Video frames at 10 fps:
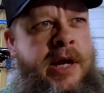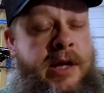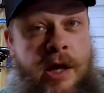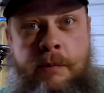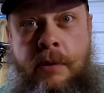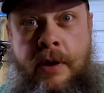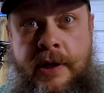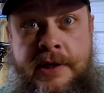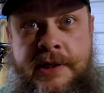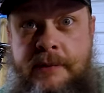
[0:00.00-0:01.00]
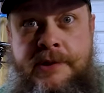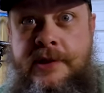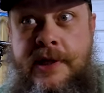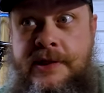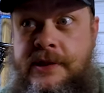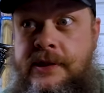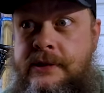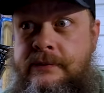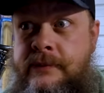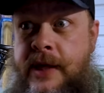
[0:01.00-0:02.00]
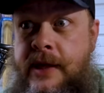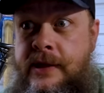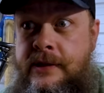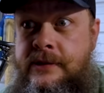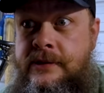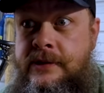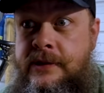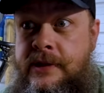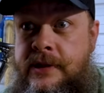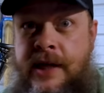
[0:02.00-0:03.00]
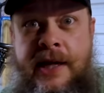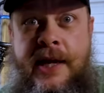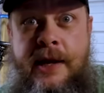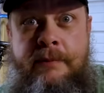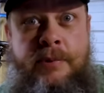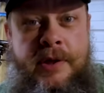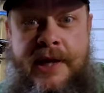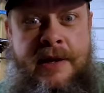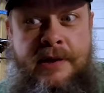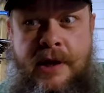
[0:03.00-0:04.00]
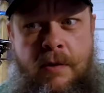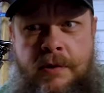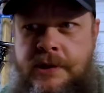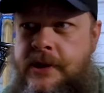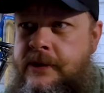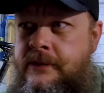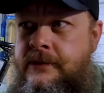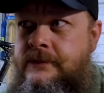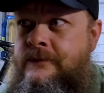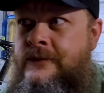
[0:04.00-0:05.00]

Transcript: Another part is I'm just lazy. Man, I can't put down the cokes, dude.